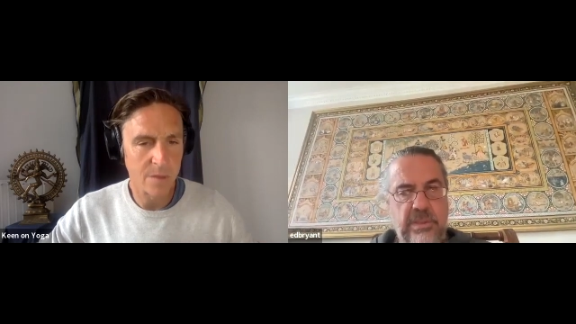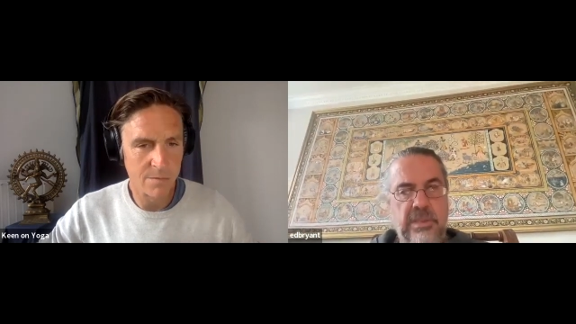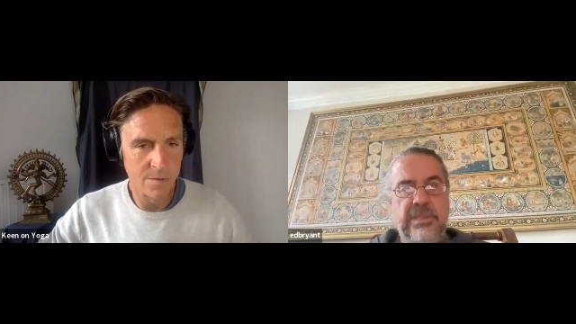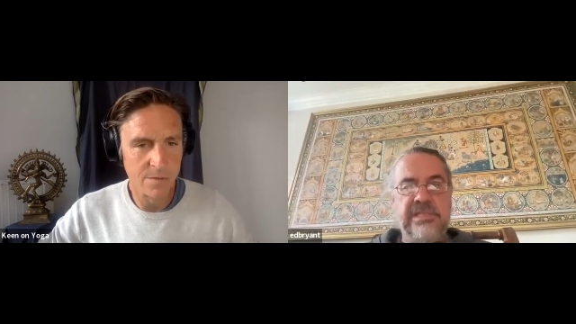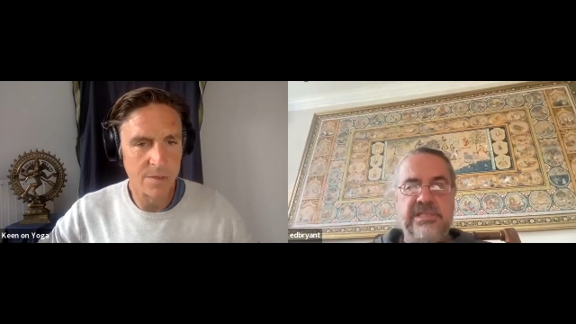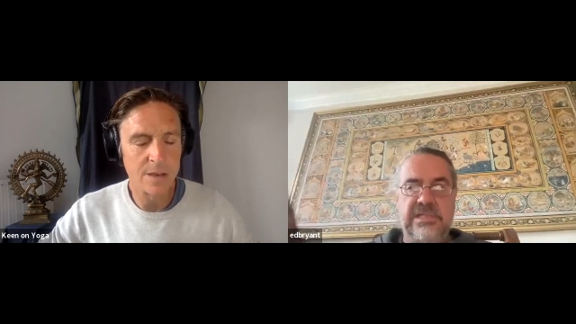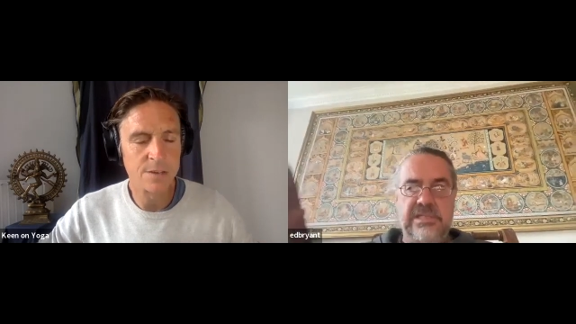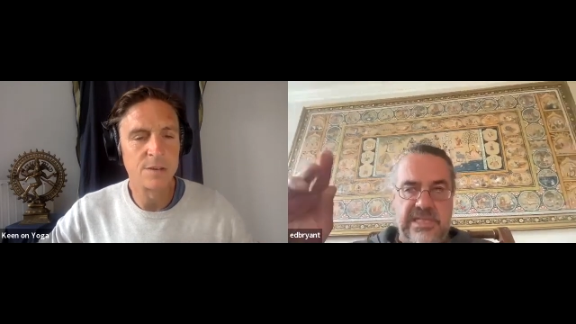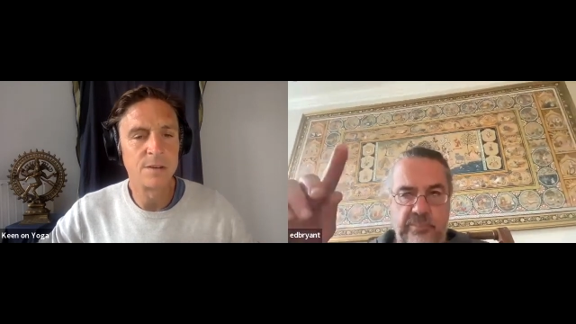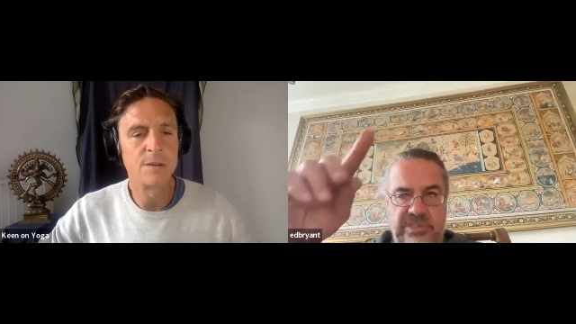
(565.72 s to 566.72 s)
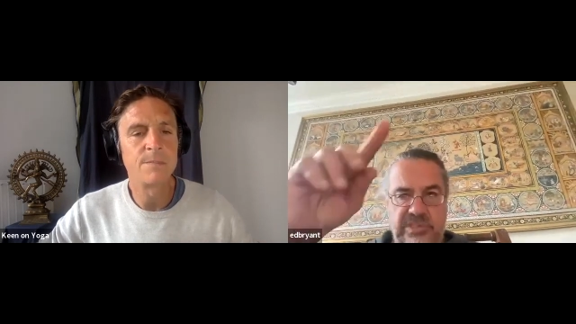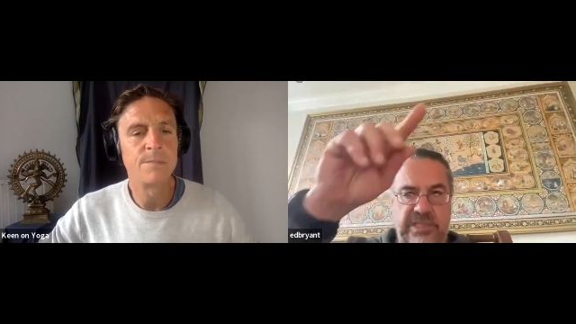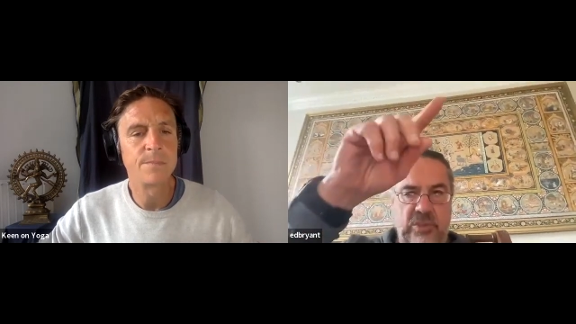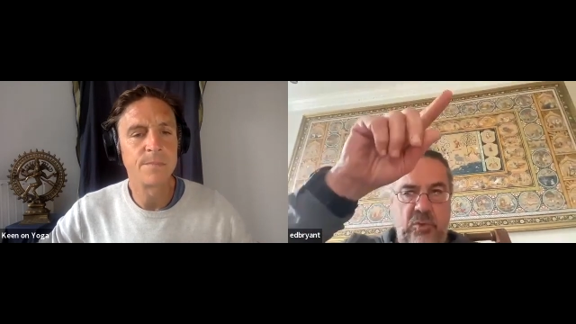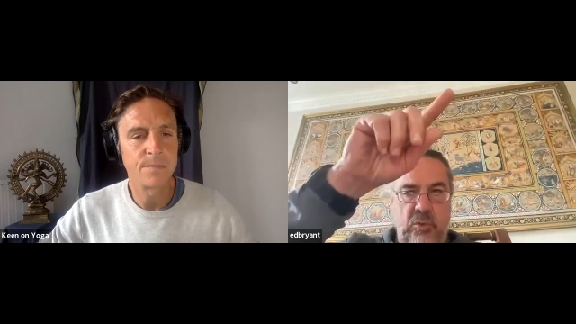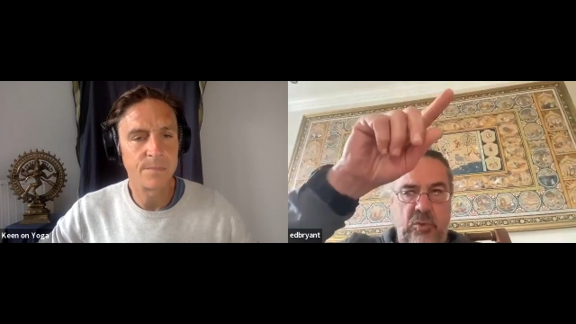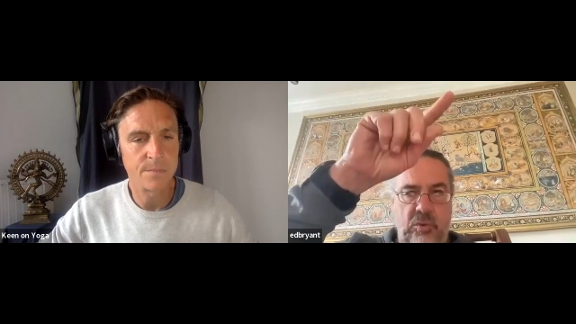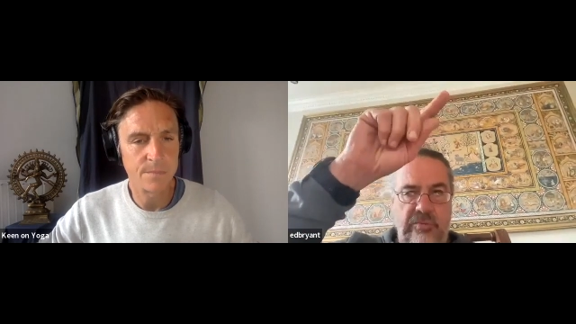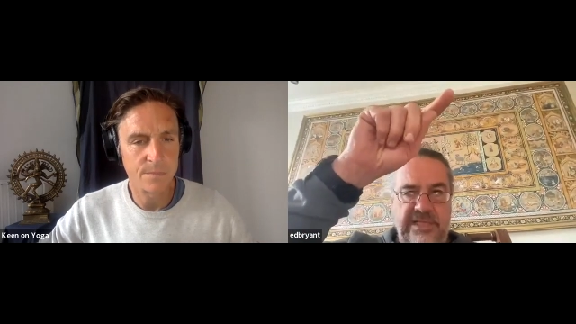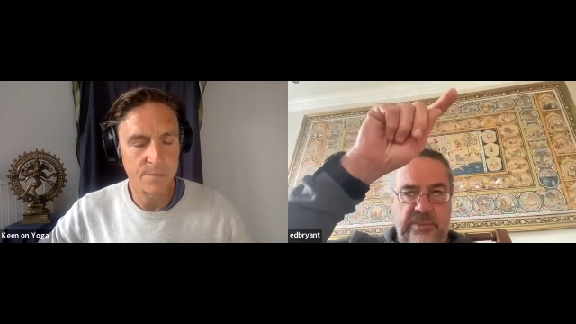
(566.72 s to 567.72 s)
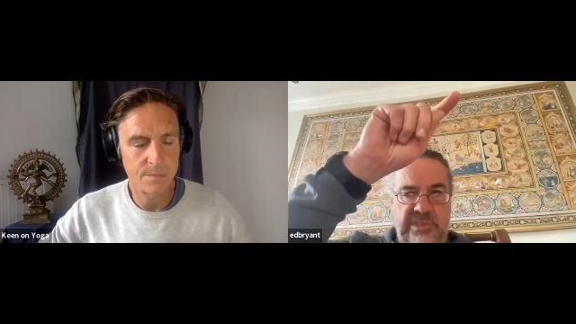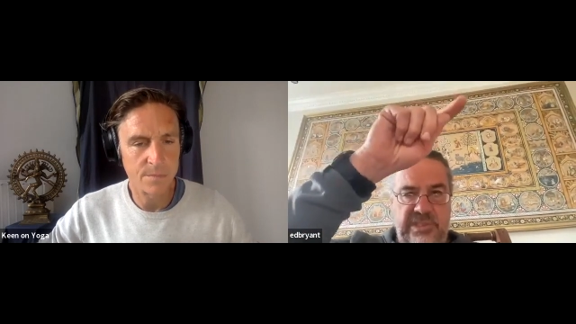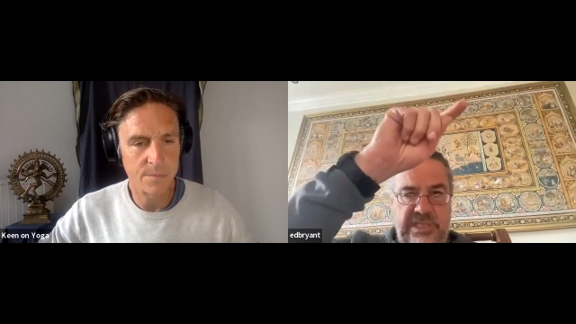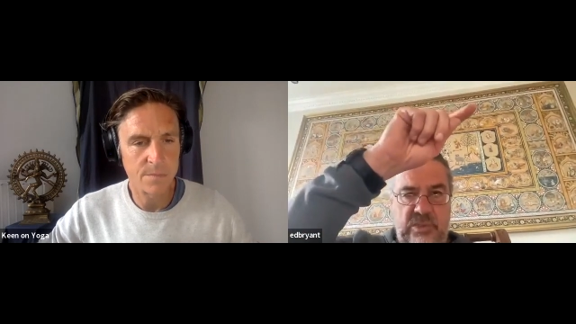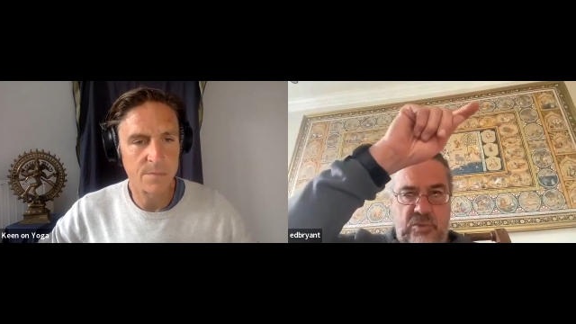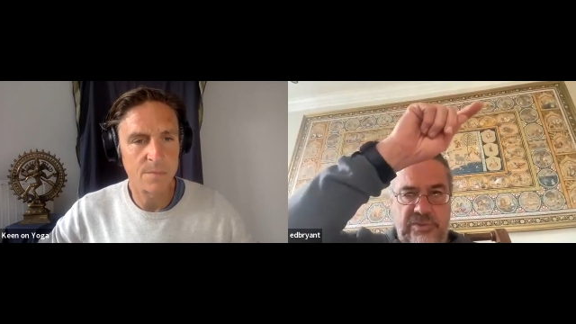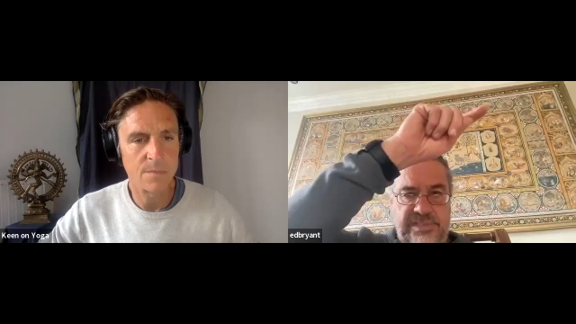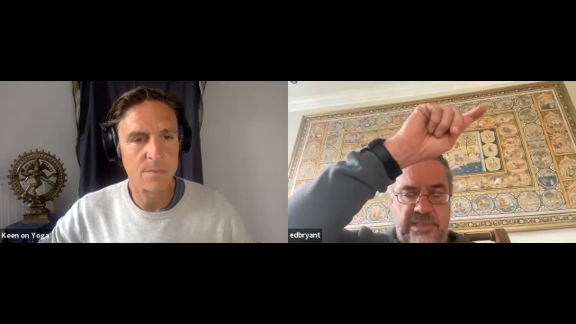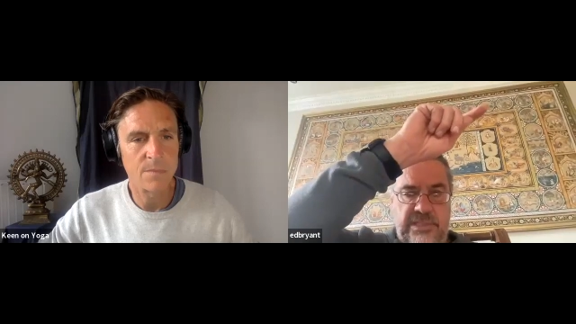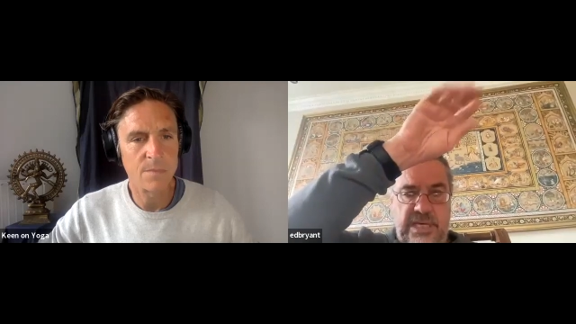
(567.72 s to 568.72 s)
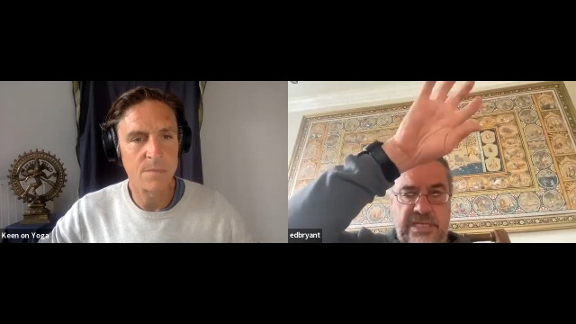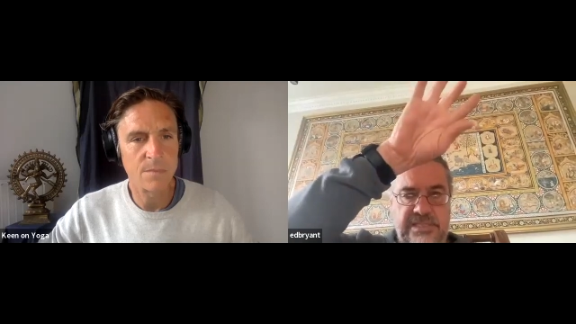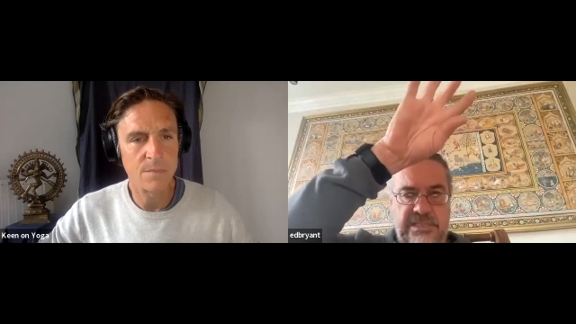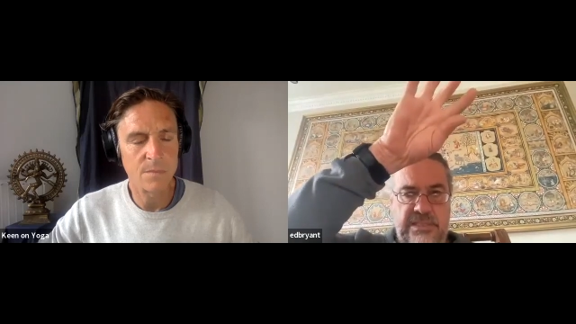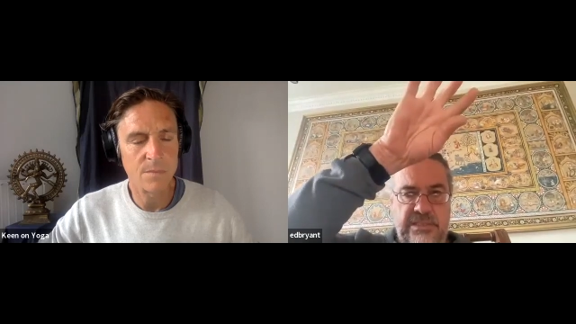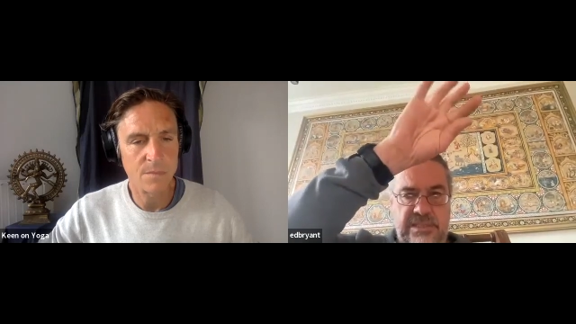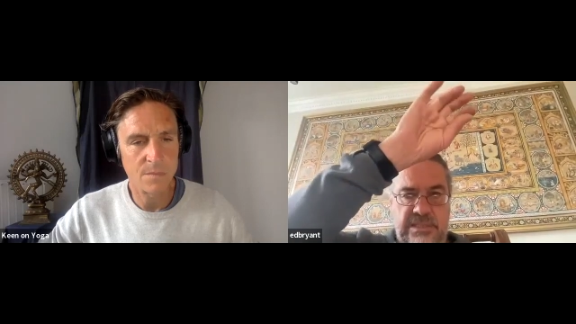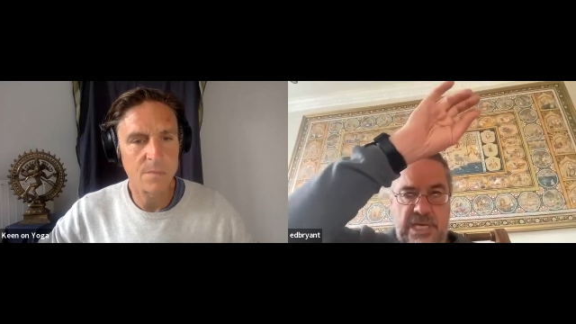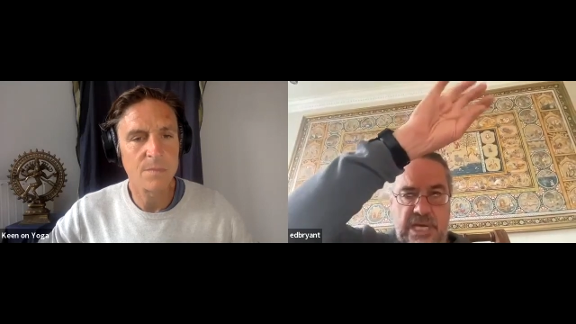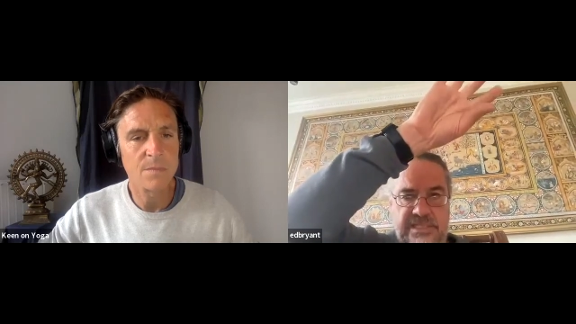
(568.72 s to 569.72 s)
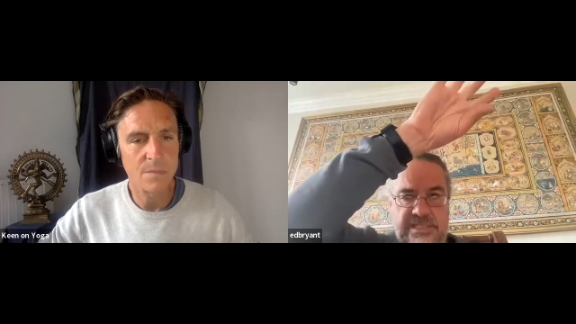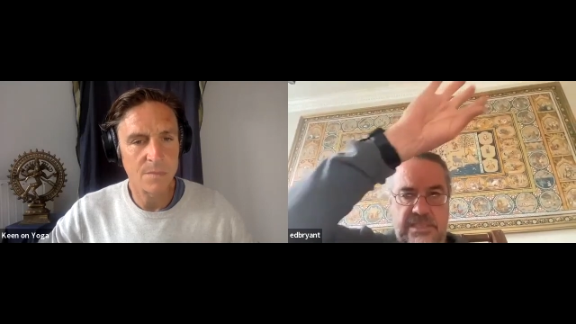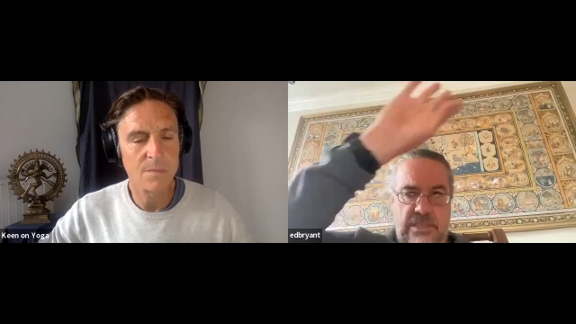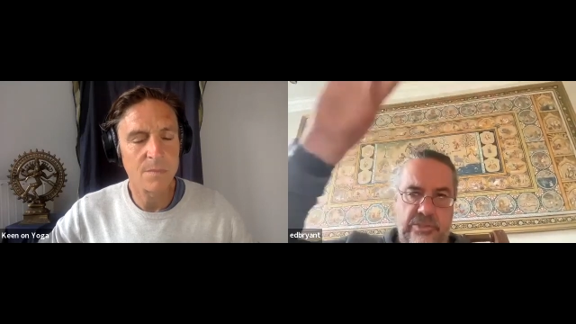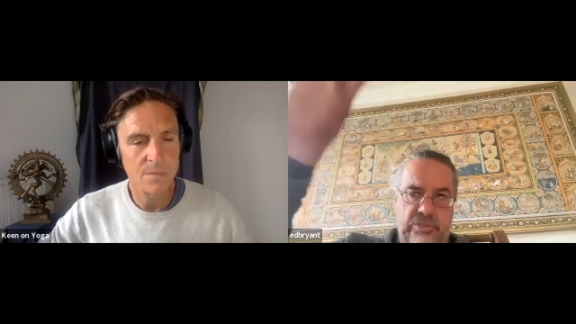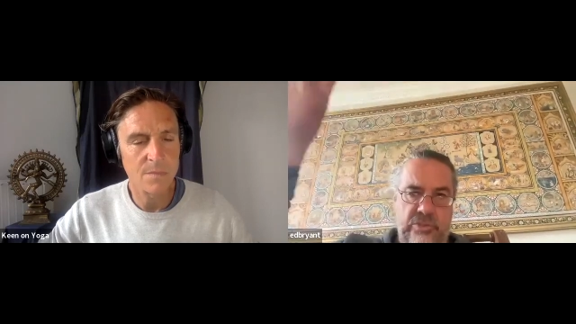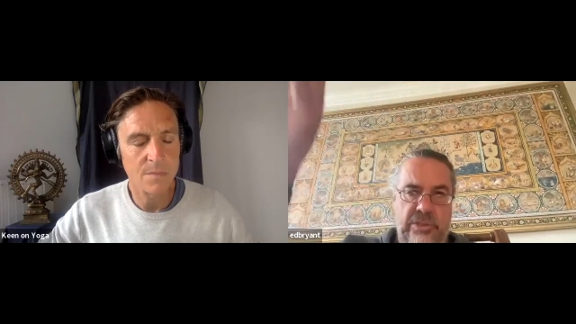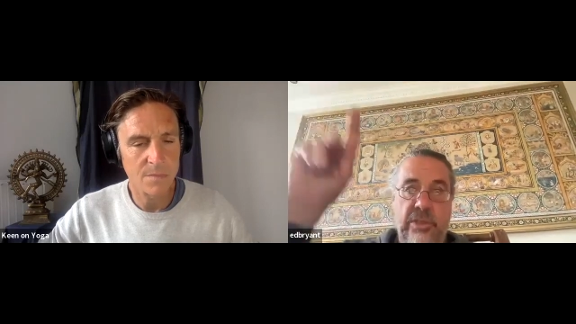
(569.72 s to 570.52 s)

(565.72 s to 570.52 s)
Speaker 1: He says that which yeah. they call that which they call sannyasi, sannyasa Arjuna,